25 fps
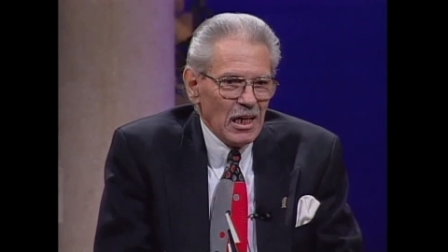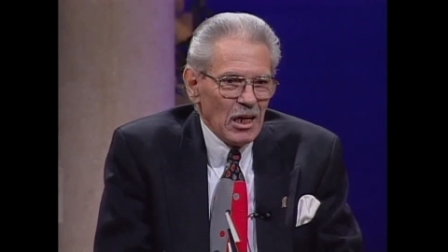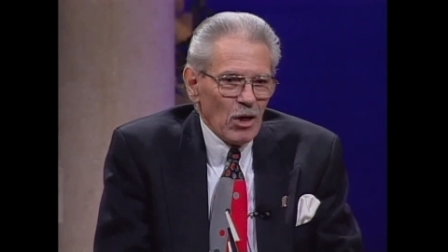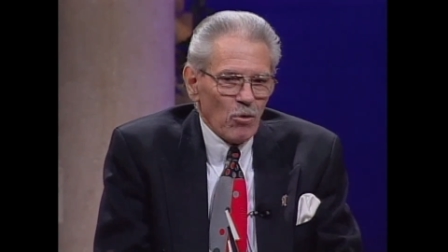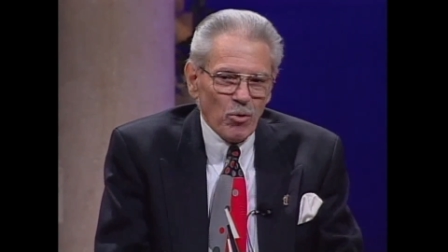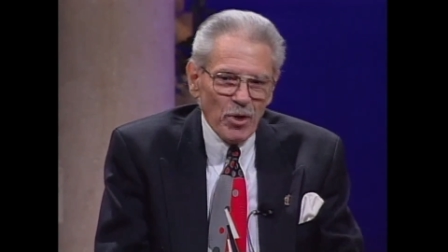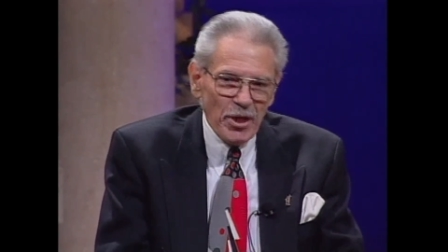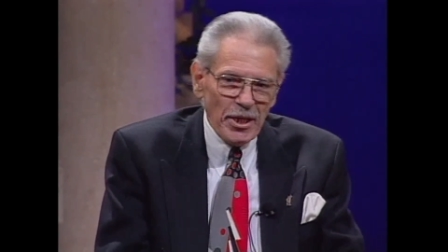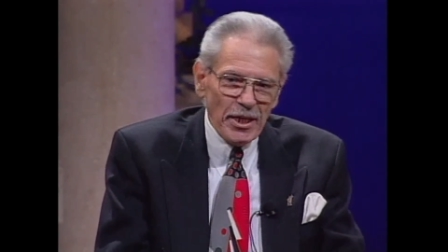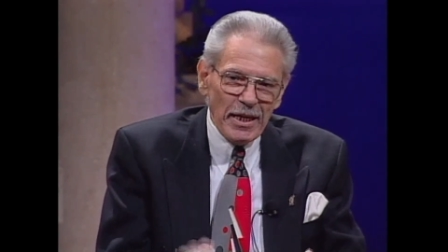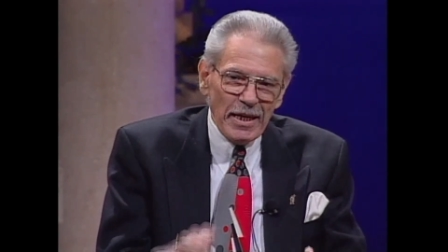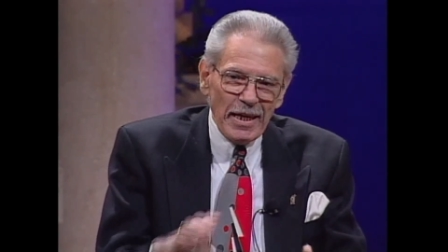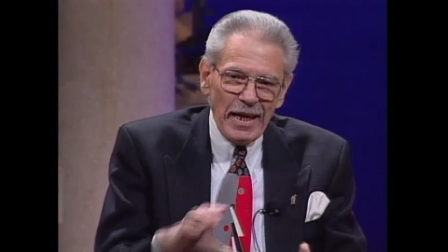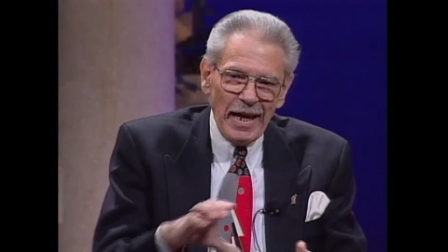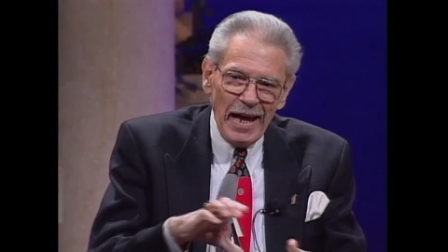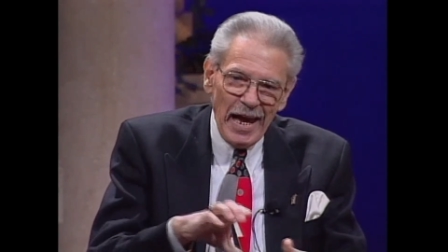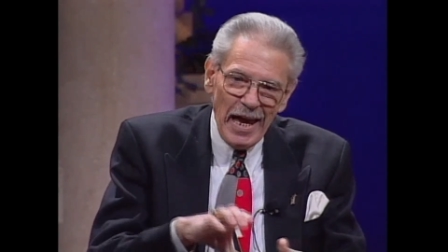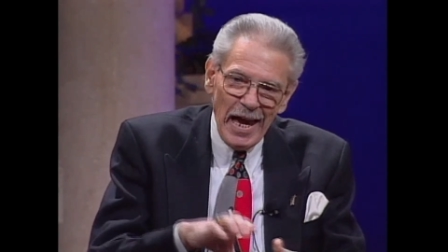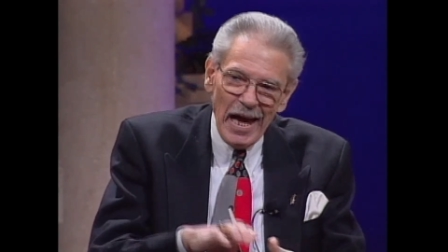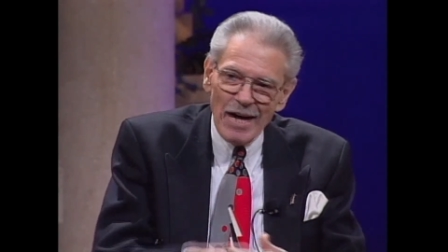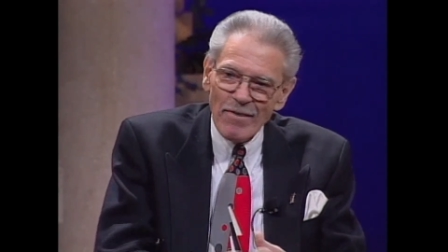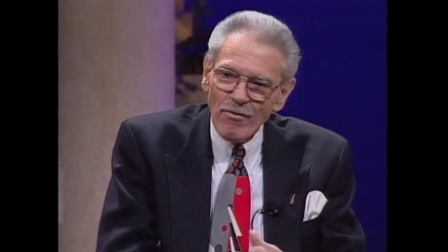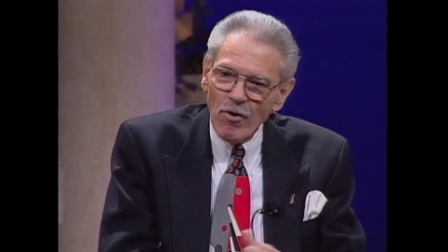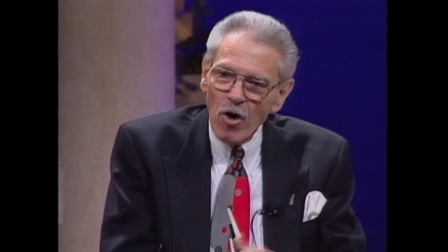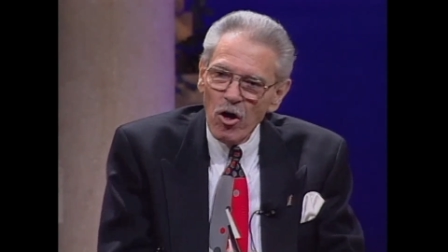We didn't
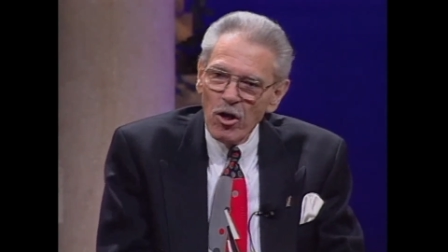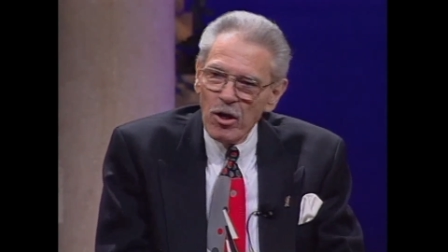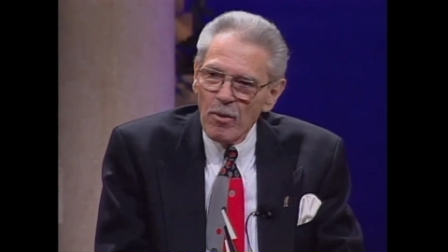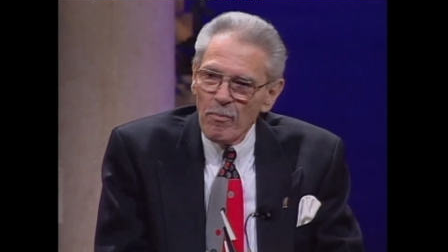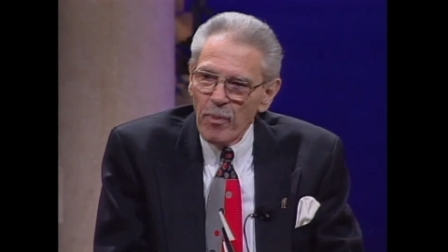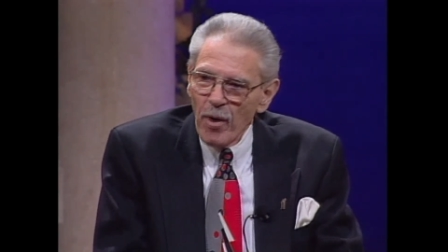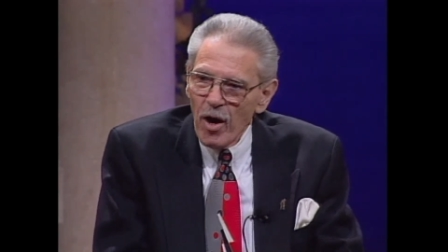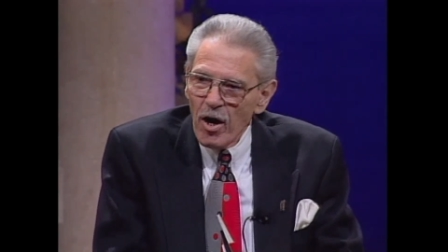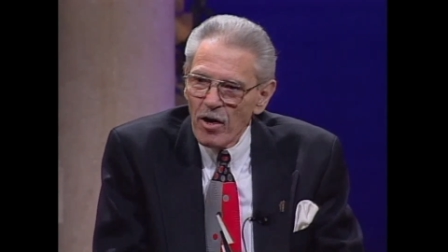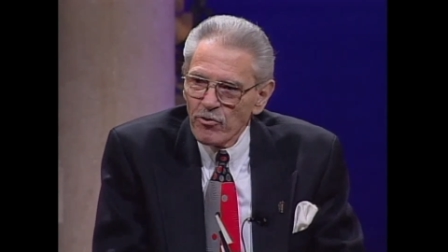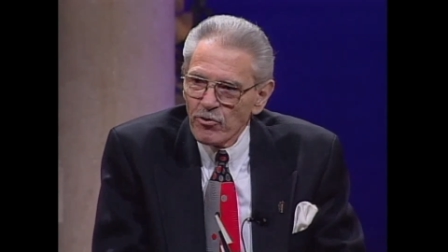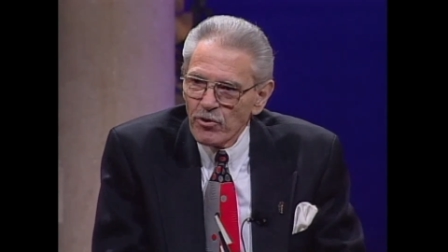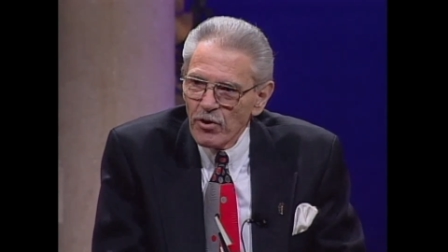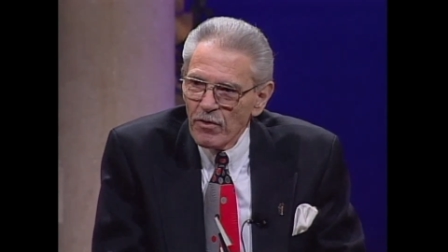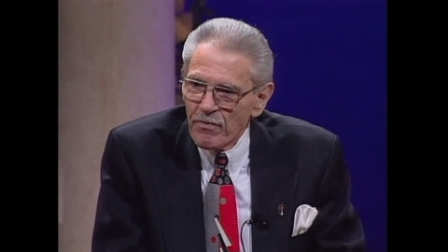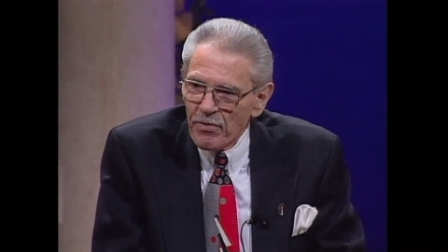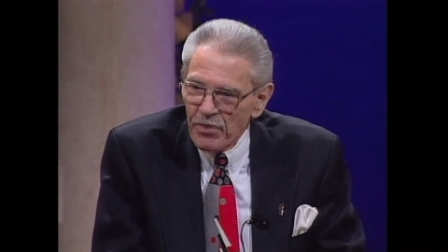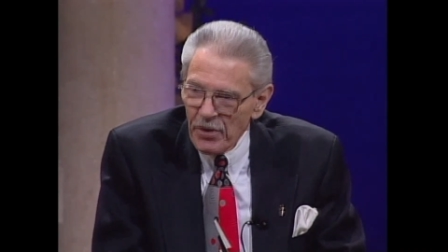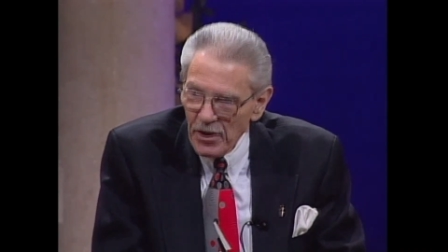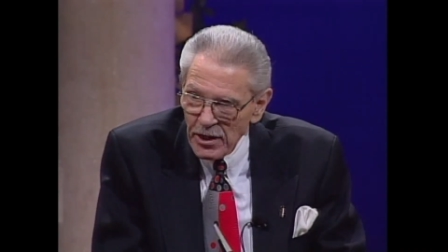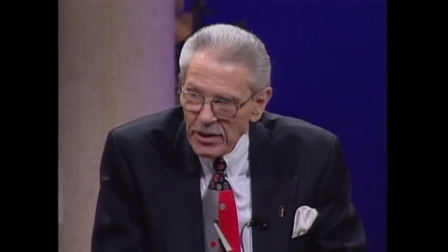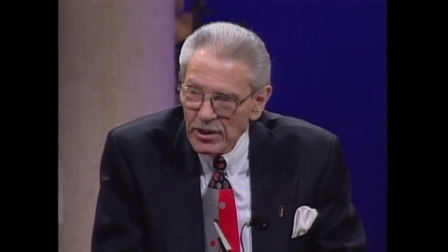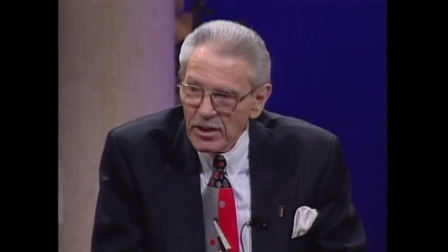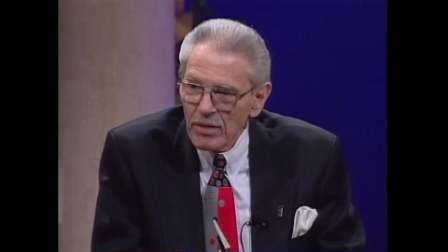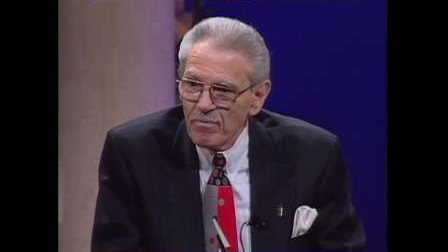have all the positive
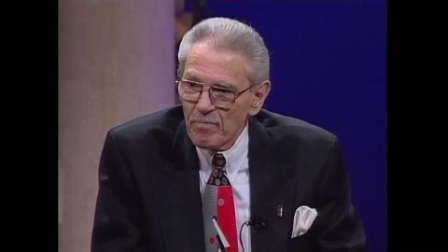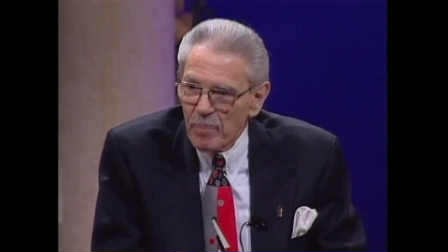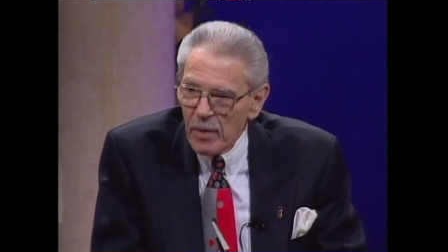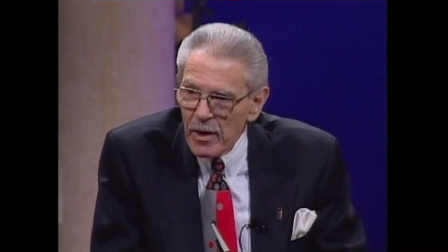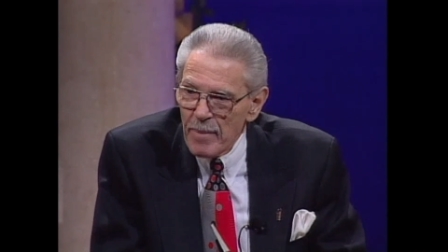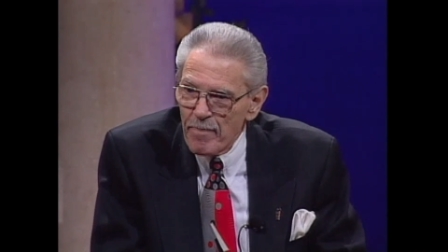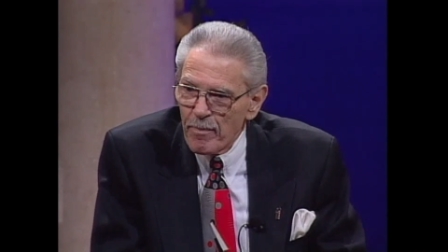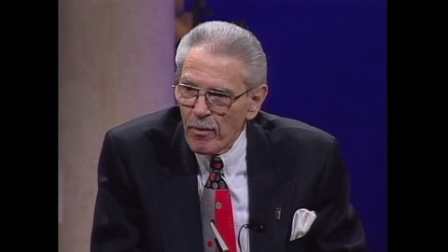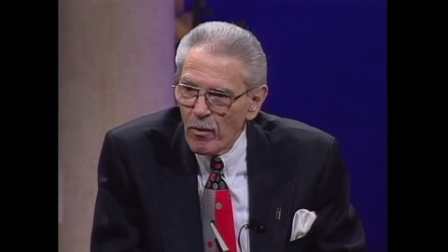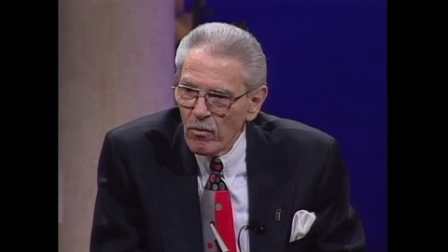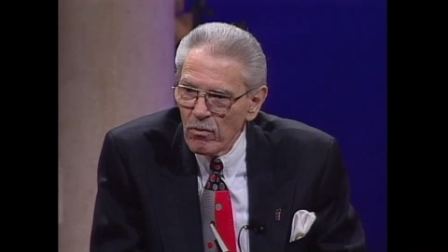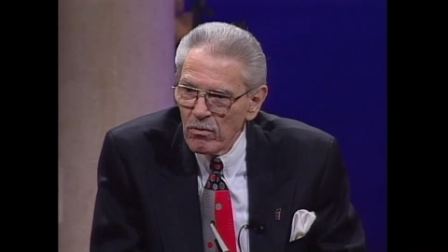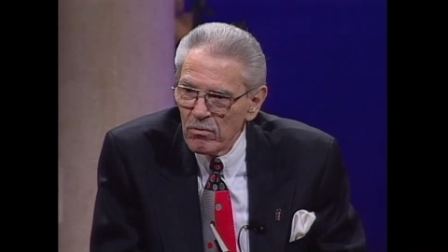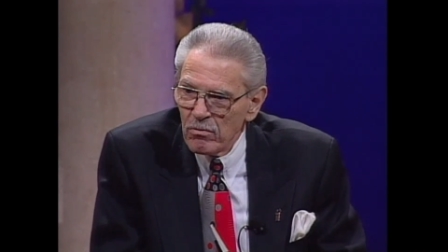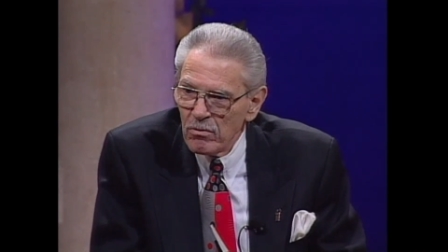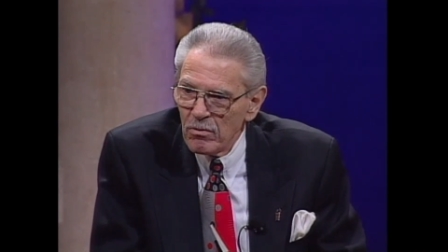thinking people,